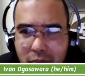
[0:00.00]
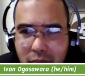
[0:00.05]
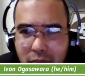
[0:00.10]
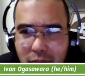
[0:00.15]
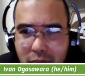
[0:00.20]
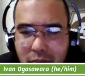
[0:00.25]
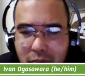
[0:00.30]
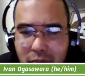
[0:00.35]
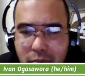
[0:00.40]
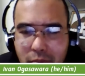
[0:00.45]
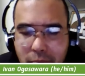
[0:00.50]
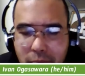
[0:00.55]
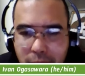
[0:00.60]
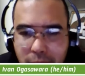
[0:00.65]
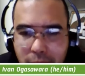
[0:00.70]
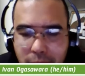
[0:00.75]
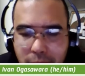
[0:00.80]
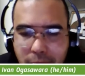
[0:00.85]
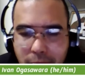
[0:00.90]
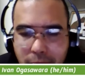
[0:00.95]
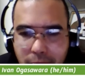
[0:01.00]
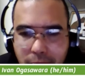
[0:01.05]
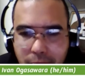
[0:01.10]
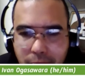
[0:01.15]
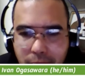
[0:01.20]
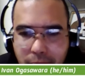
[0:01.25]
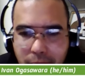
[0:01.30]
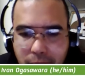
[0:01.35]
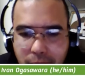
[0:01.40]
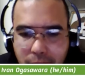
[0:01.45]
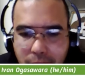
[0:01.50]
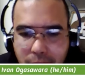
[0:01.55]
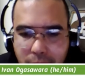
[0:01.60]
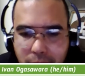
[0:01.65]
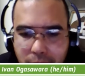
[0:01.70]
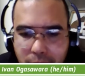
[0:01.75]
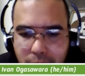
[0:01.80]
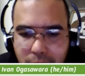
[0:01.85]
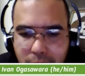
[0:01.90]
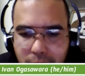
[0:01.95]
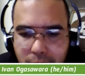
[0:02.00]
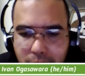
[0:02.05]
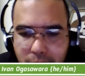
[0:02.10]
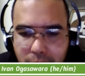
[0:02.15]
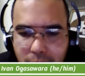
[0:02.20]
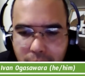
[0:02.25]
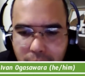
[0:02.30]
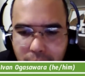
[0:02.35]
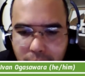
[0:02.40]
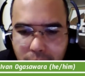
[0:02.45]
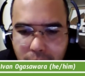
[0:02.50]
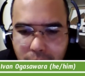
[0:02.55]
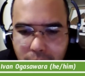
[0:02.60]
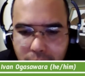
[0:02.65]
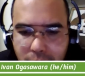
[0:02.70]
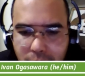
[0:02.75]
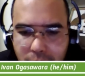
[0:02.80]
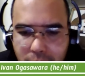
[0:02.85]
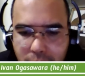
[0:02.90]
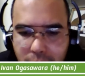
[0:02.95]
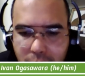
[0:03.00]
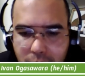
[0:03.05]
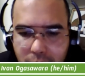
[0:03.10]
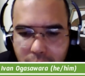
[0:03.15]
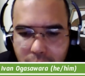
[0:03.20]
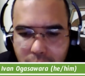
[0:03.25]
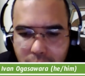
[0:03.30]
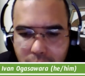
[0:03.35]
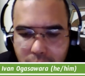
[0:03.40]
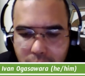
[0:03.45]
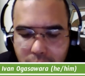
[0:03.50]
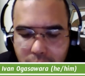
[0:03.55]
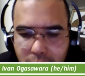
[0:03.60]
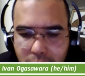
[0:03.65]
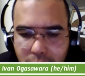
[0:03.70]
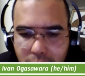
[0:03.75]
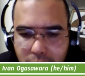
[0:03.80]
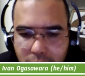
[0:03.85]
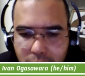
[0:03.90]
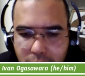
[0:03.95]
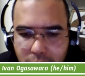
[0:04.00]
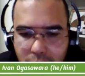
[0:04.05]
No words are spoken by the person on screen.